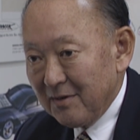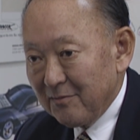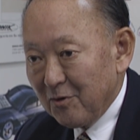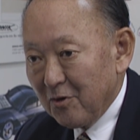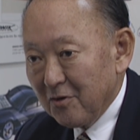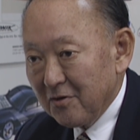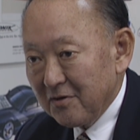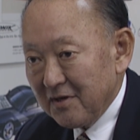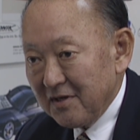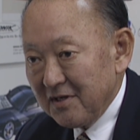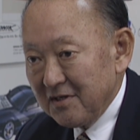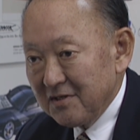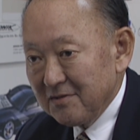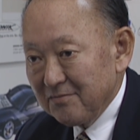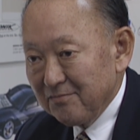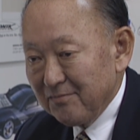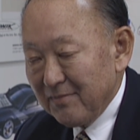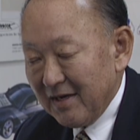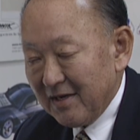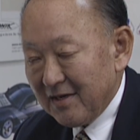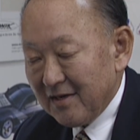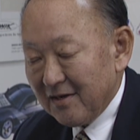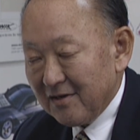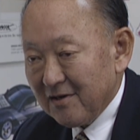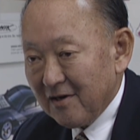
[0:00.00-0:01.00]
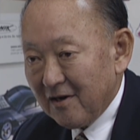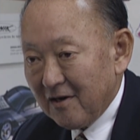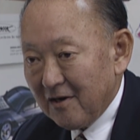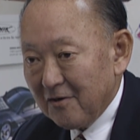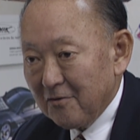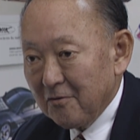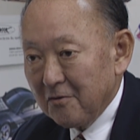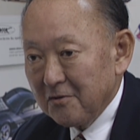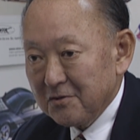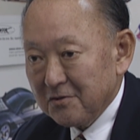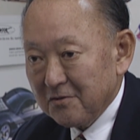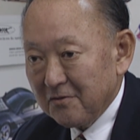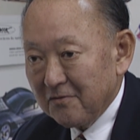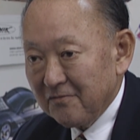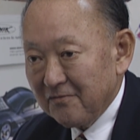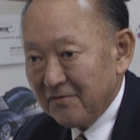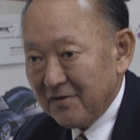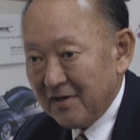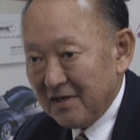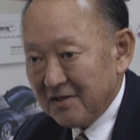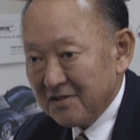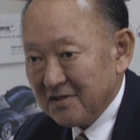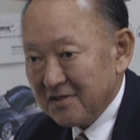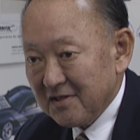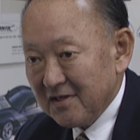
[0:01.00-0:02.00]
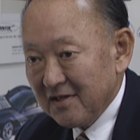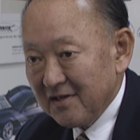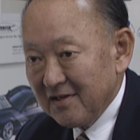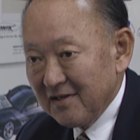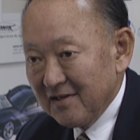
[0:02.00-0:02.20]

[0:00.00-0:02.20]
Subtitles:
Okies make a car go so fast?